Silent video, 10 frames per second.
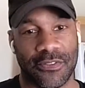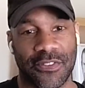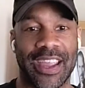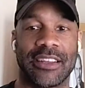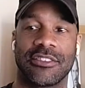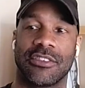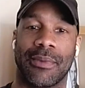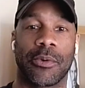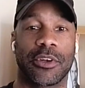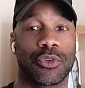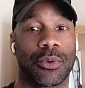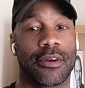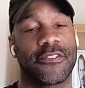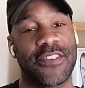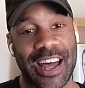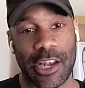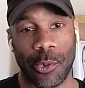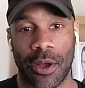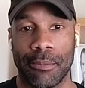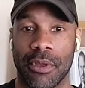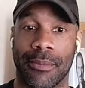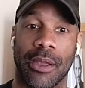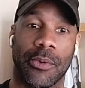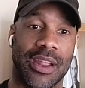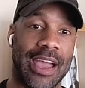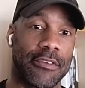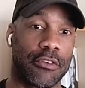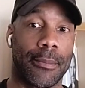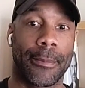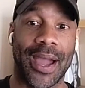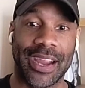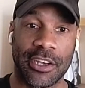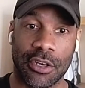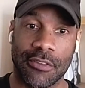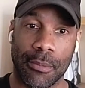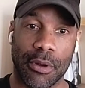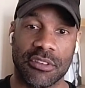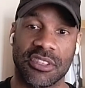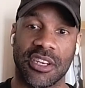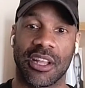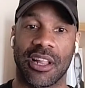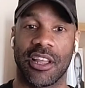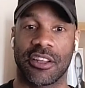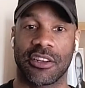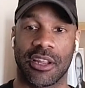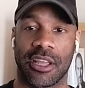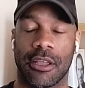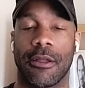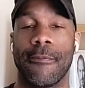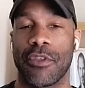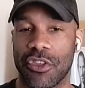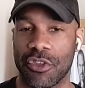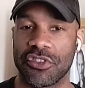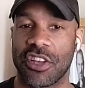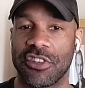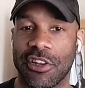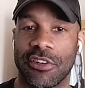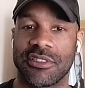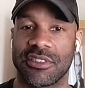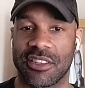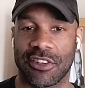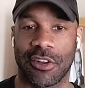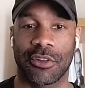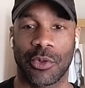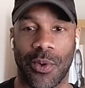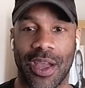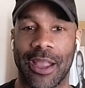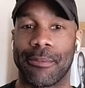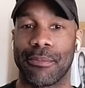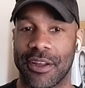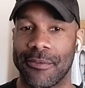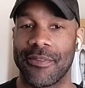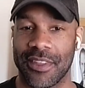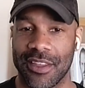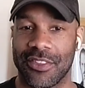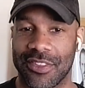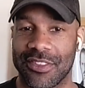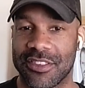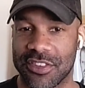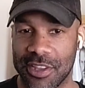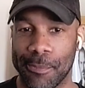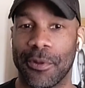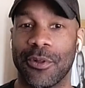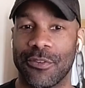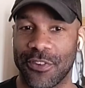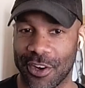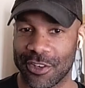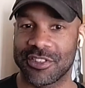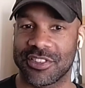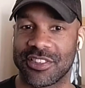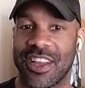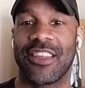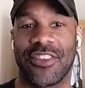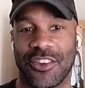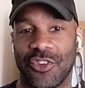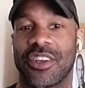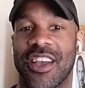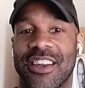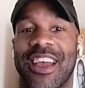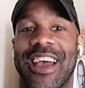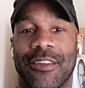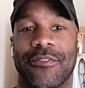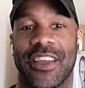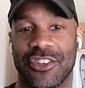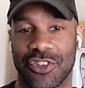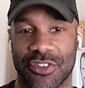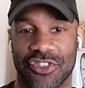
advanced. You might want to do a follow up. You might want to have a reminder if the person didn't click on the link. You'll start to learn these things along the way, but simple first, and then you can kind of elevate your